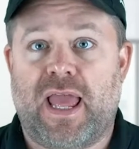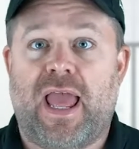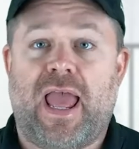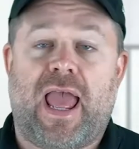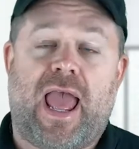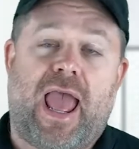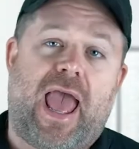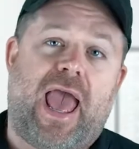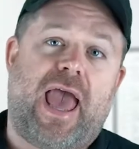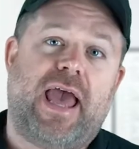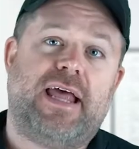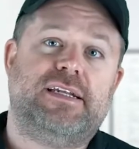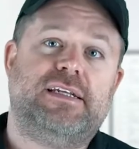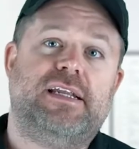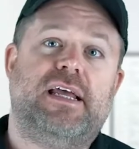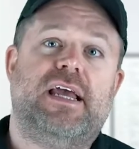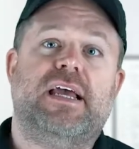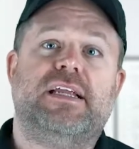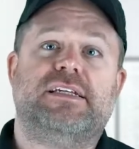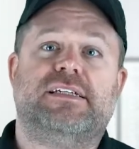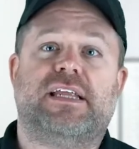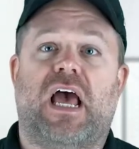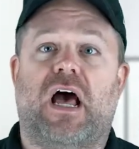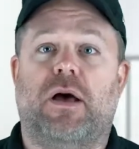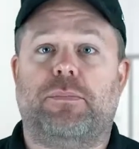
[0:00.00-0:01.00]
And
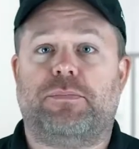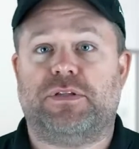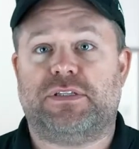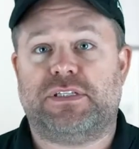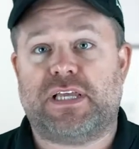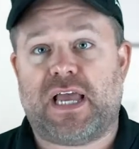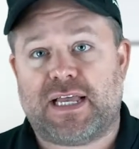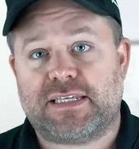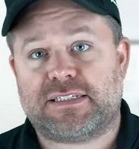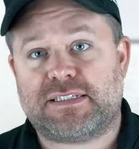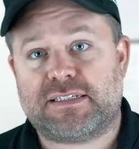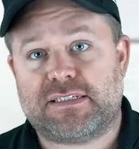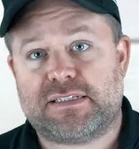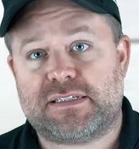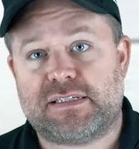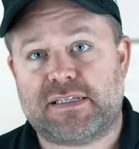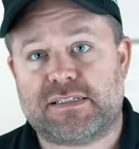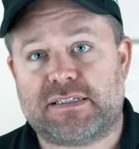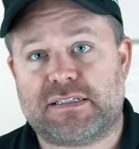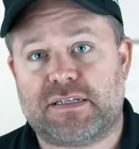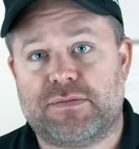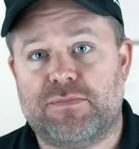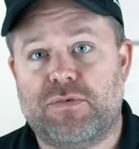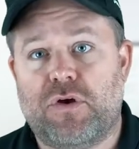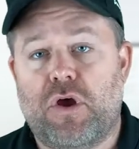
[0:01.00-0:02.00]
to help you test the
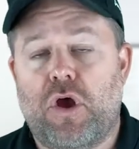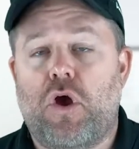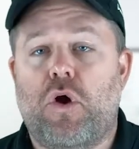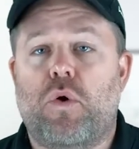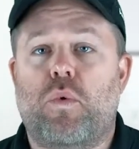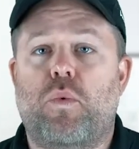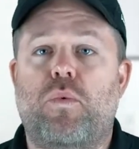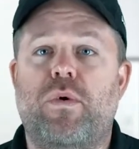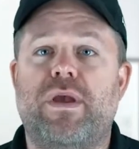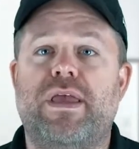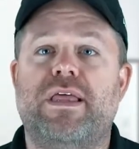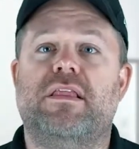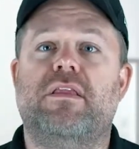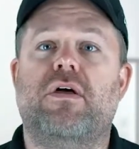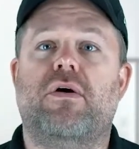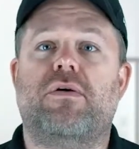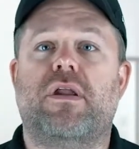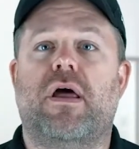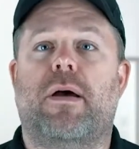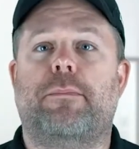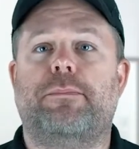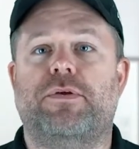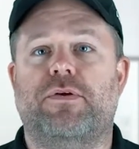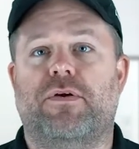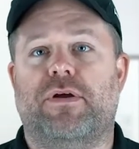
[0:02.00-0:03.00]
system, we load
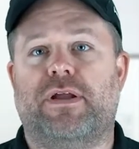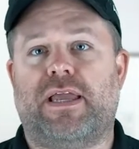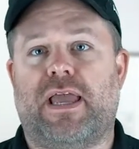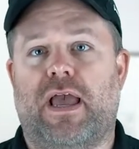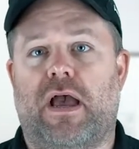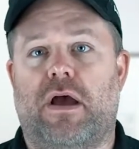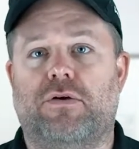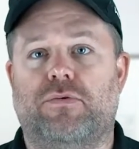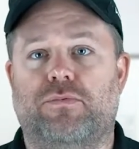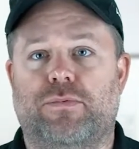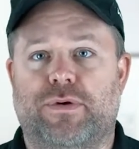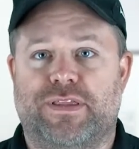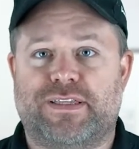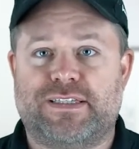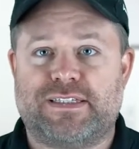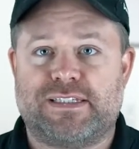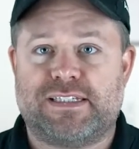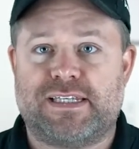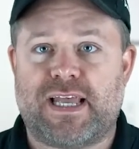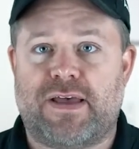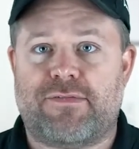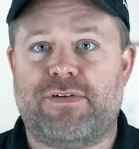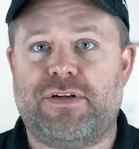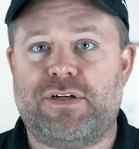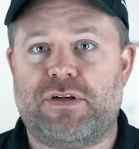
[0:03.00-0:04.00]
up your account with
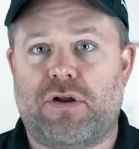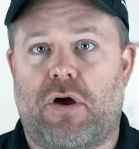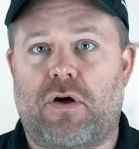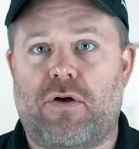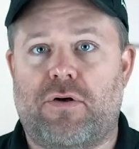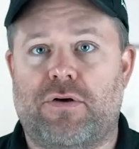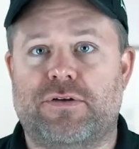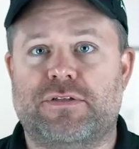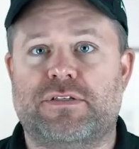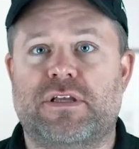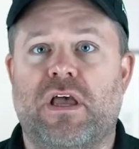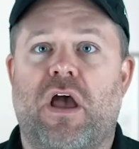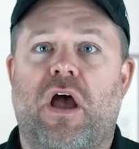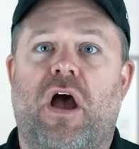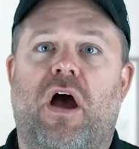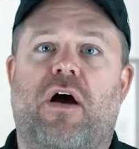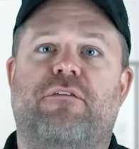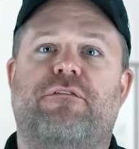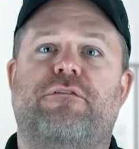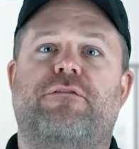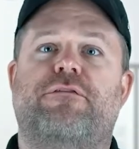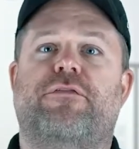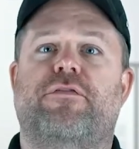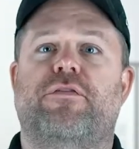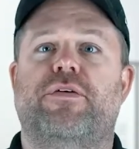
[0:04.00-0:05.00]
$7 of
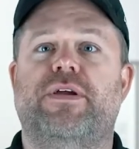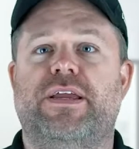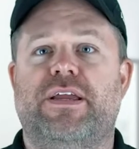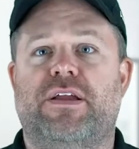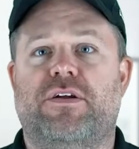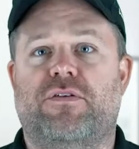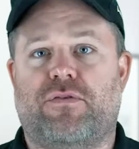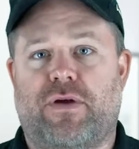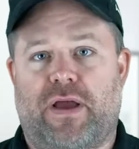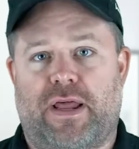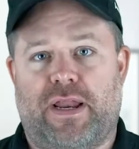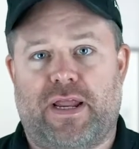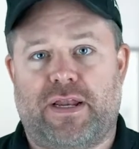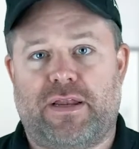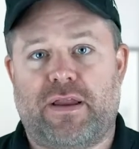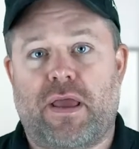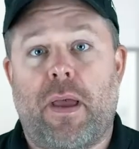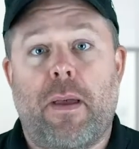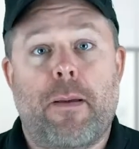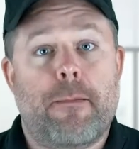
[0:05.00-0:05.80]
free credit,